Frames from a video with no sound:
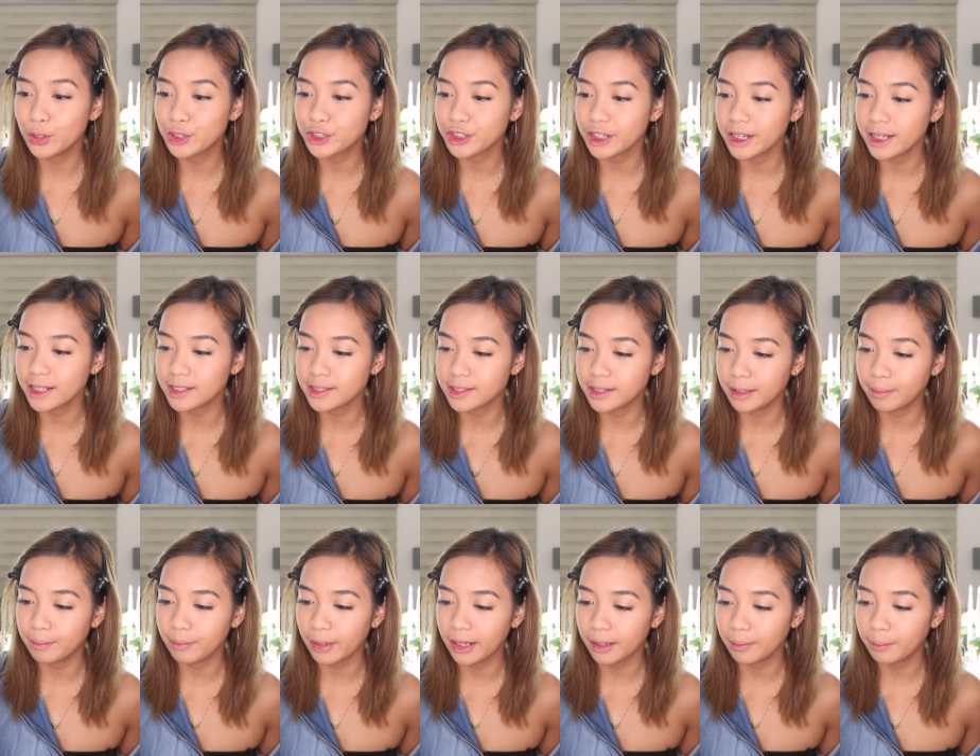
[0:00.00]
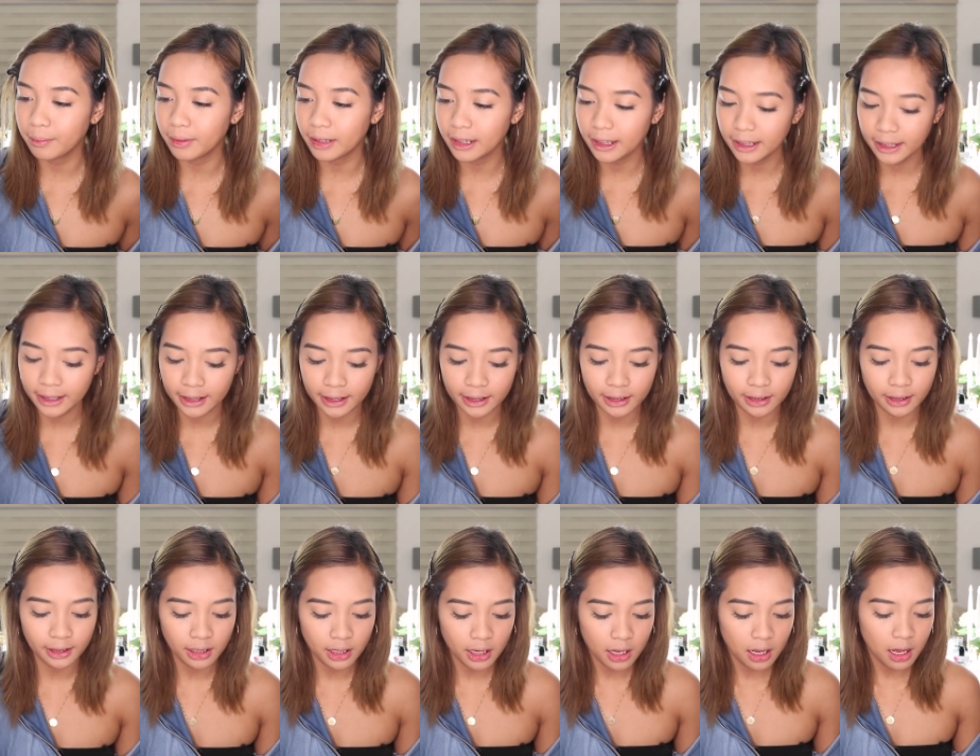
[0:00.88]
which is the
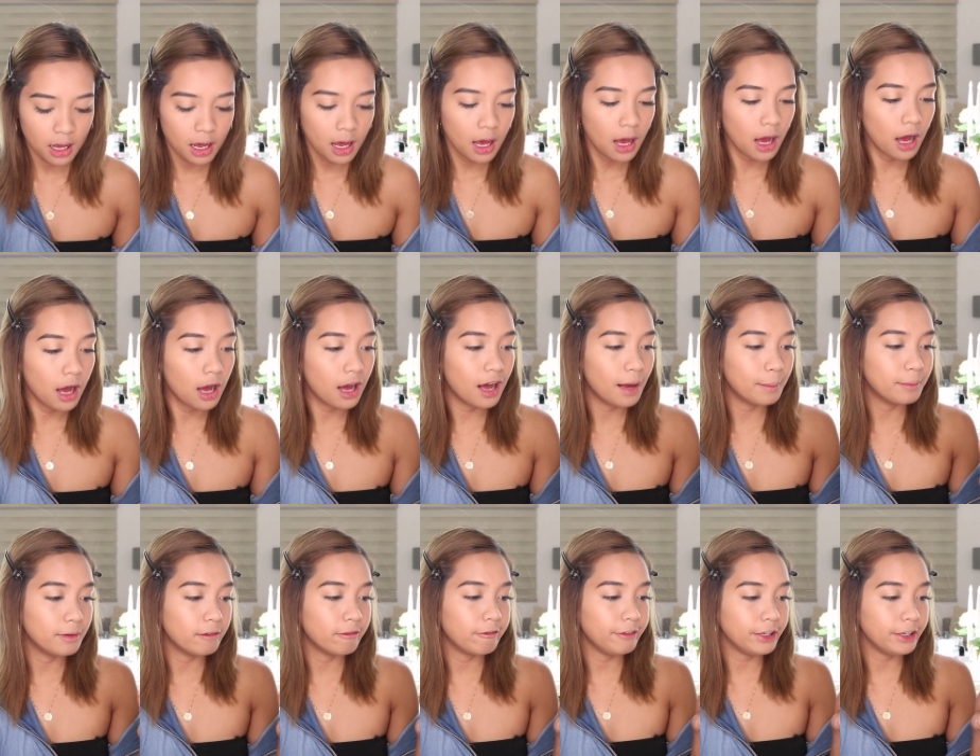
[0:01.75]
Maybelline um,